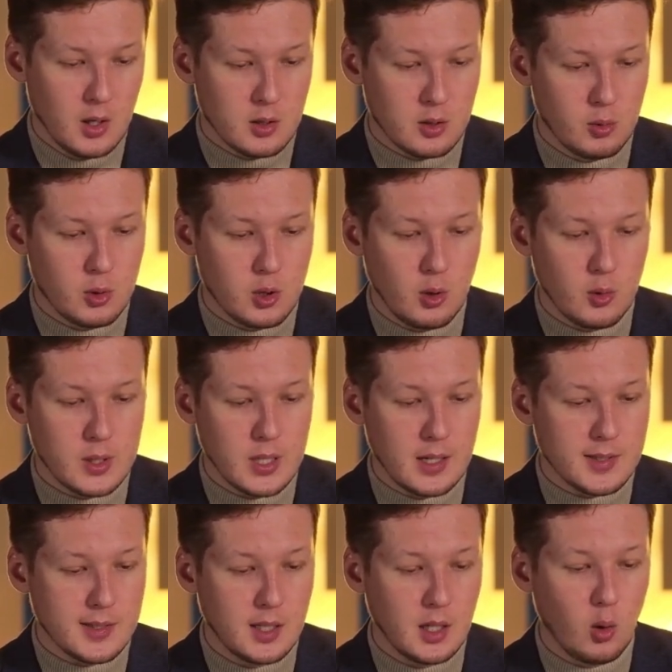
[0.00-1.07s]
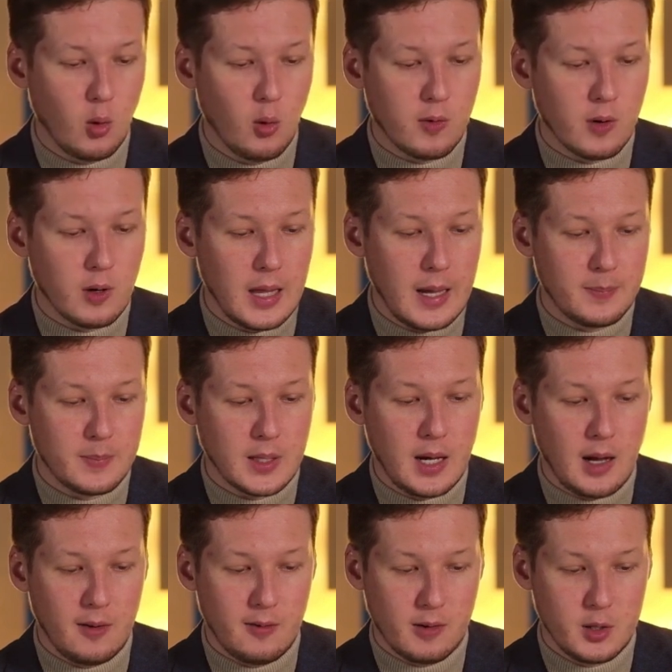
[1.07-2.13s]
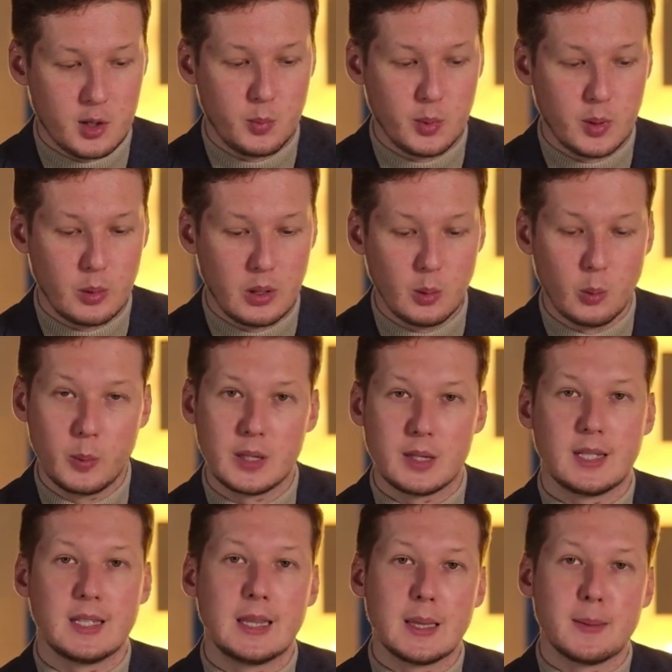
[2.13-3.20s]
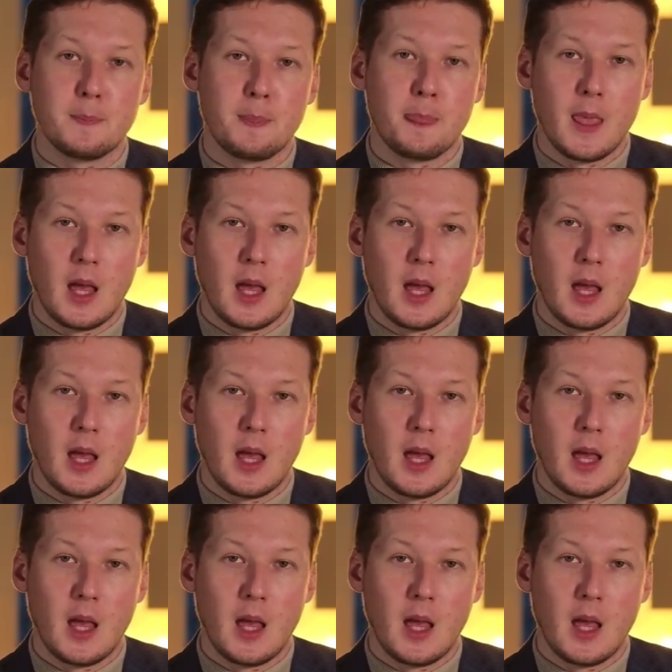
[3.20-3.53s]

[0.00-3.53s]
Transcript: So it shows us the overlapped coverage between